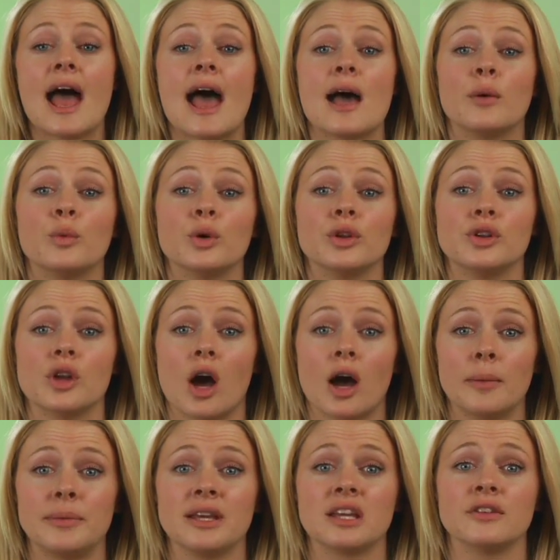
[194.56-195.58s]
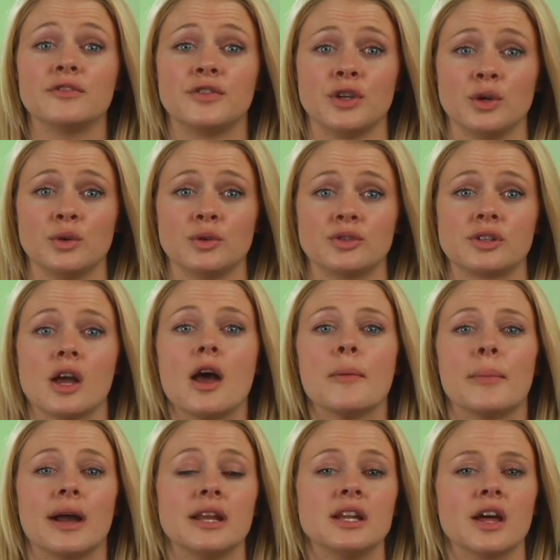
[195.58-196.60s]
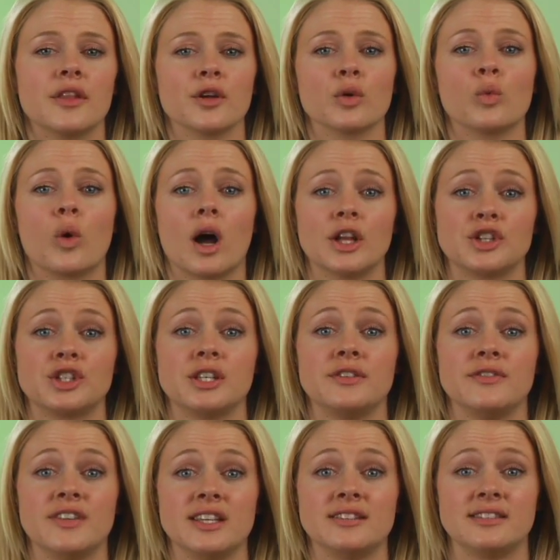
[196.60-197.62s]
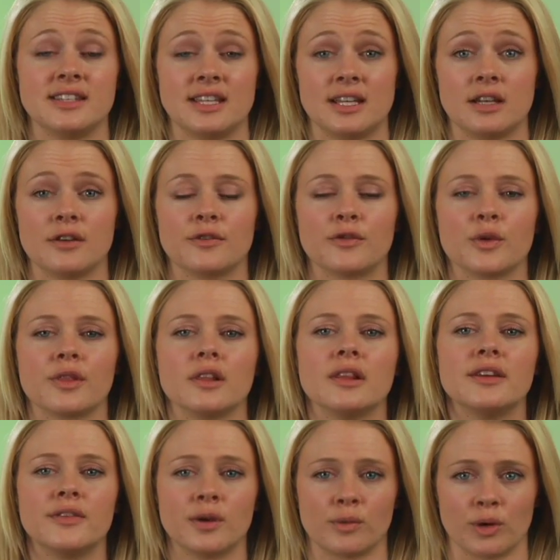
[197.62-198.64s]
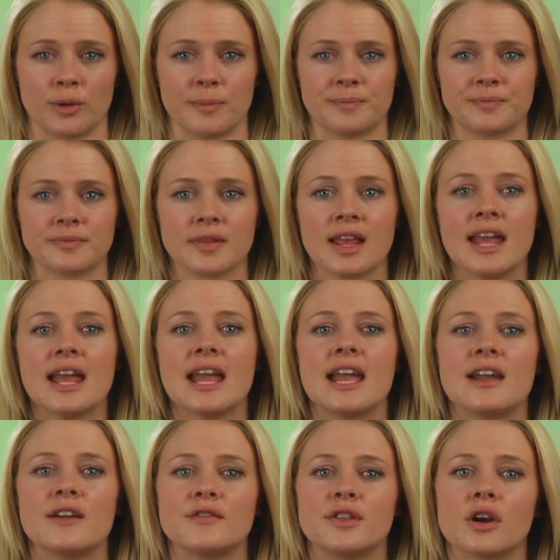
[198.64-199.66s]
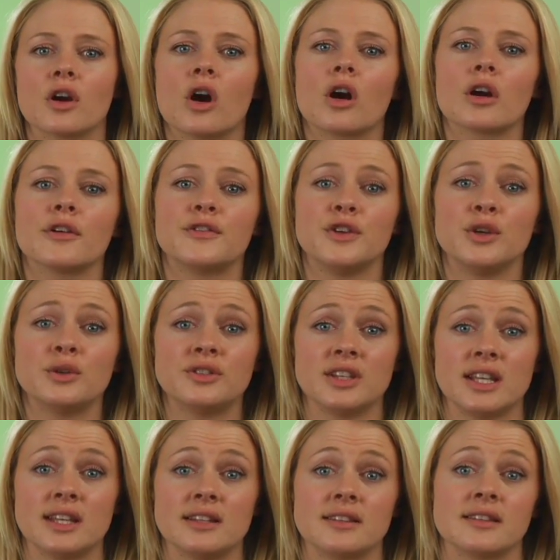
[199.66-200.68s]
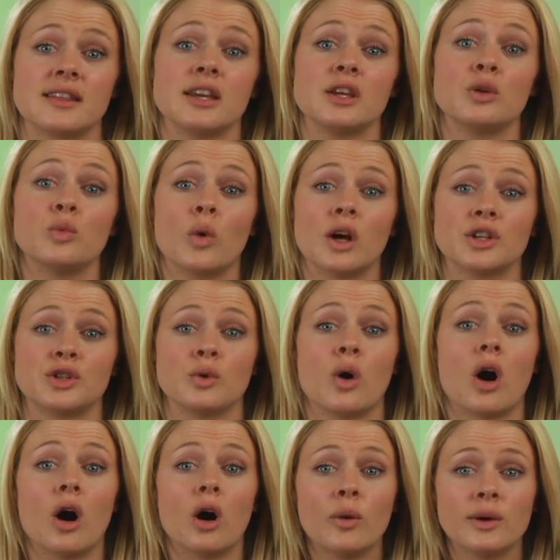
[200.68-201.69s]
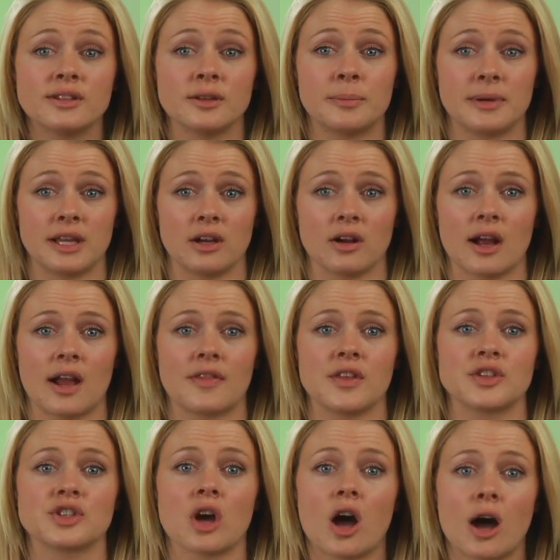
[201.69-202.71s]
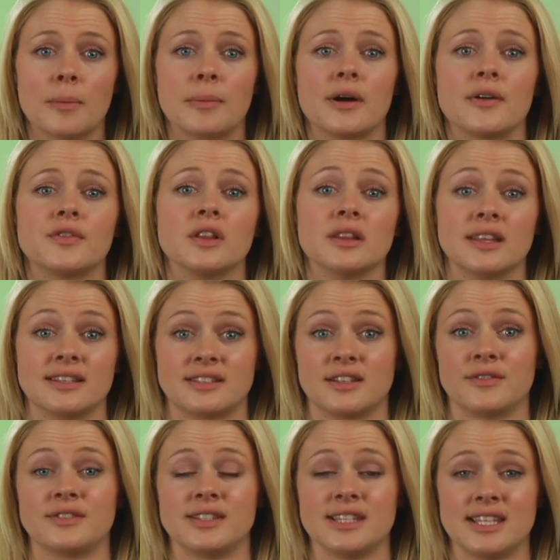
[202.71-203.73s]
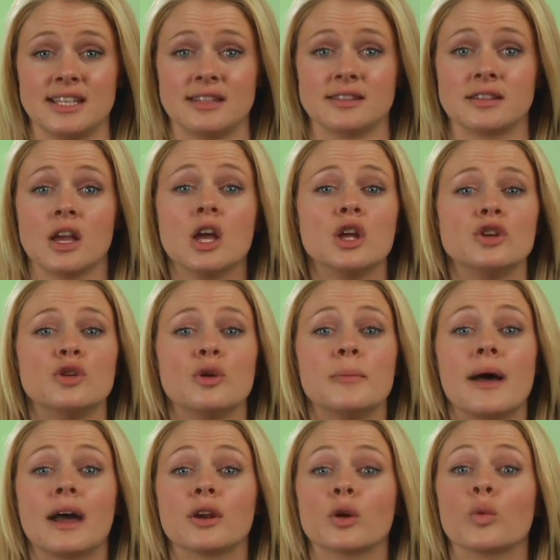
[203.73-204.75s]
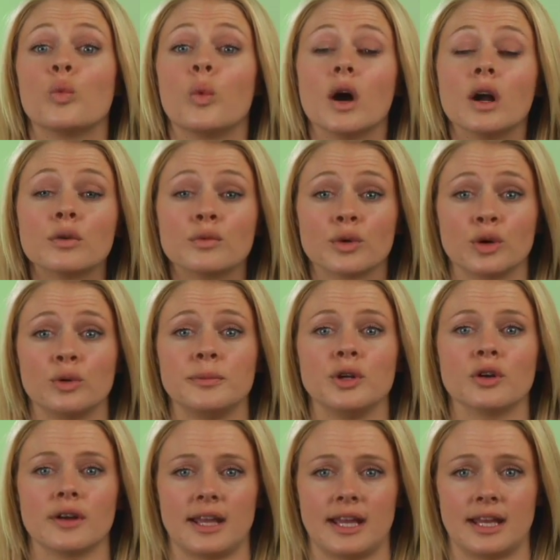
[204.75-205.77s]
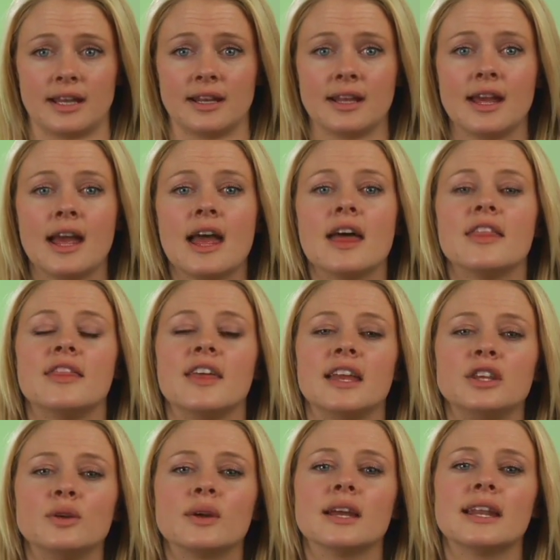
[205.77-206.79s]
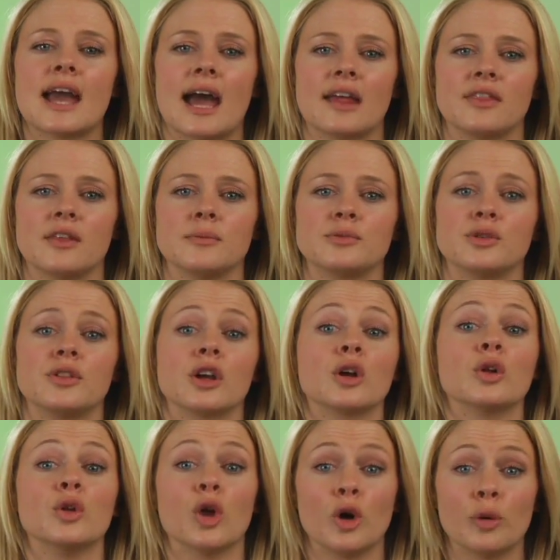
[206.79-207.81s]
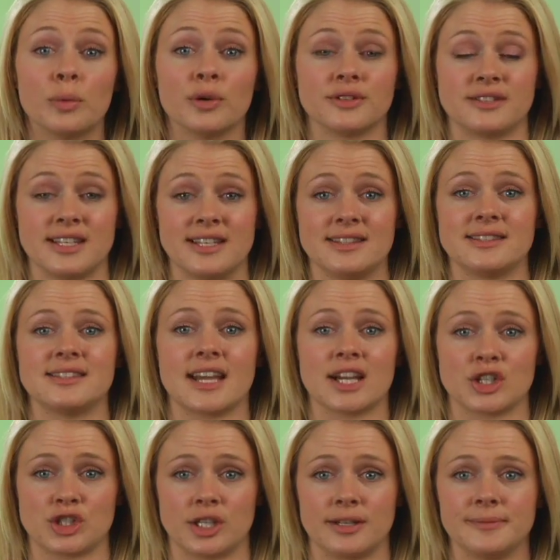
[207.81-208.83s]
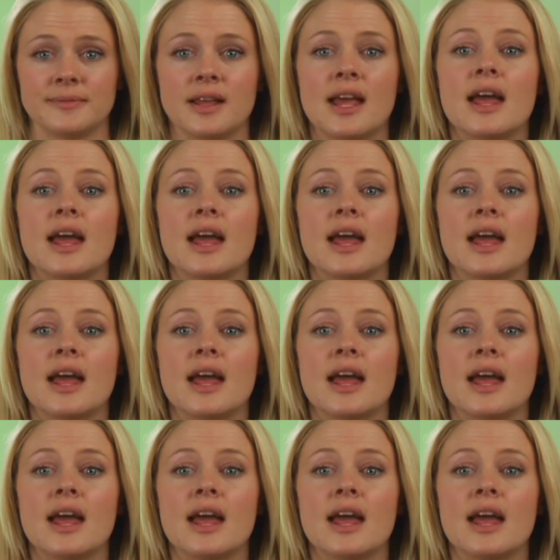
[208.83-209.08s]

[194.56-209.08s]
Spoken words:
and will not be confused by another Watch TV scene for the living room. If there are a few scenes that you want to always appear at the top of the list of scenes, no matter what room you're in, then you can add them to the Global Scenes section.